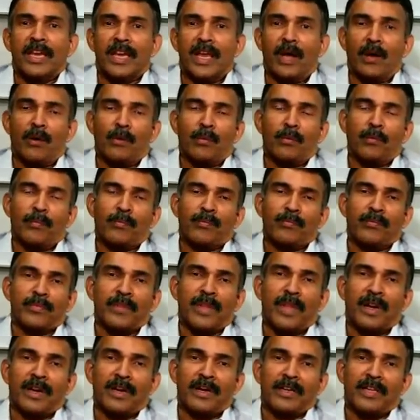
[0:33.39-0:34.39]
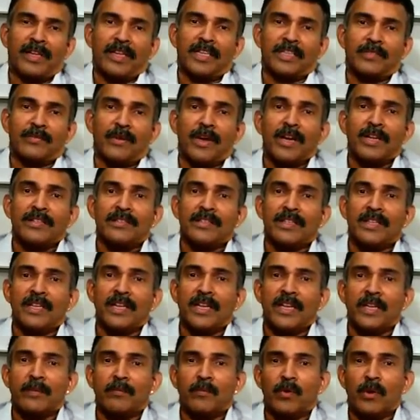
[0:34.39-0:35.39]
Now, as far as the
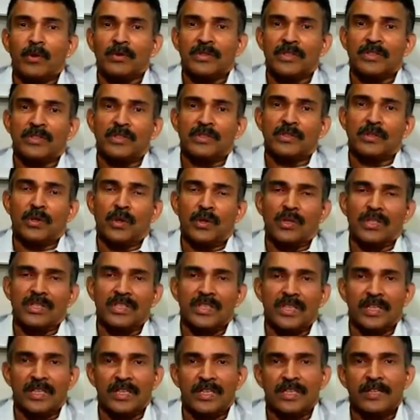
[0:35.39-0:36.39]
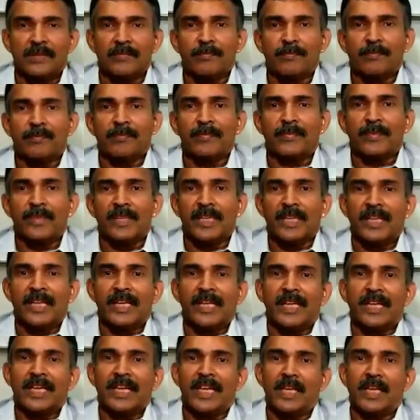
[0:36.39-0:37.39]
learning process is concerned,
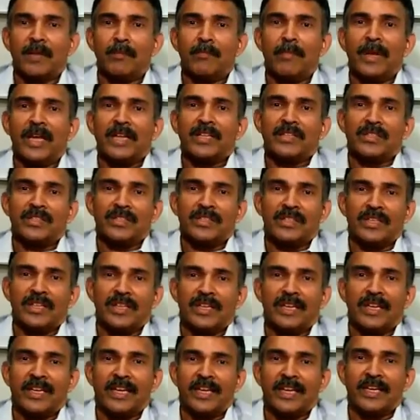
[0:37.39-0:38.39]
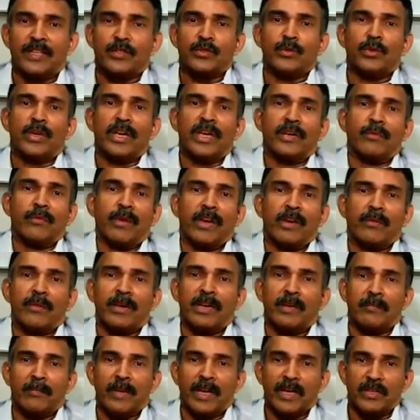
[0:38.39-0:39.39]
in maths, as you can very
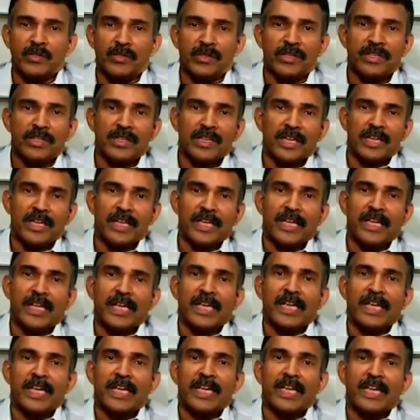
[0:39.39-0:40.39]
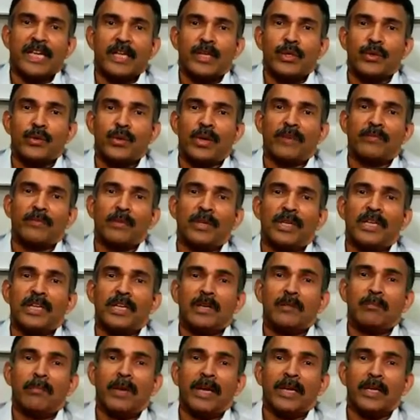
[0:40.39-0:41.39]
well imagine, you have to
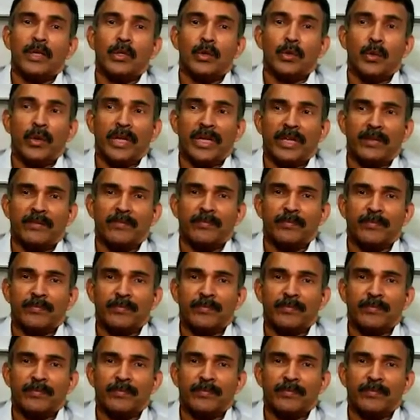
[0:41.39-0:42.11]
learn by doing.